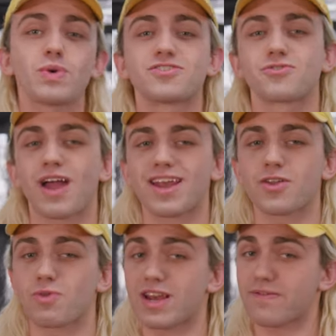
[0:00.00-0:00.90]
winter
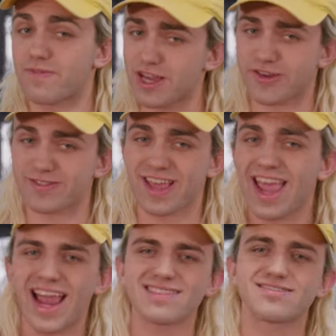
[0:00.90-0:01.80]
riding ready features,
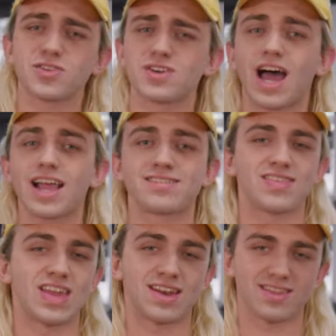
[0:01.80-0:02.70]
it's still on ice at
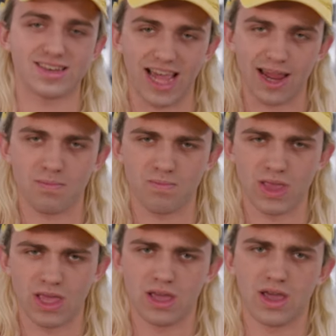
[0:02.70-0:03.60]
the end of the day.
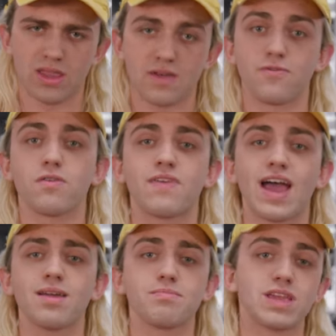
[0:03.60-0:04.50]
The Full Fat,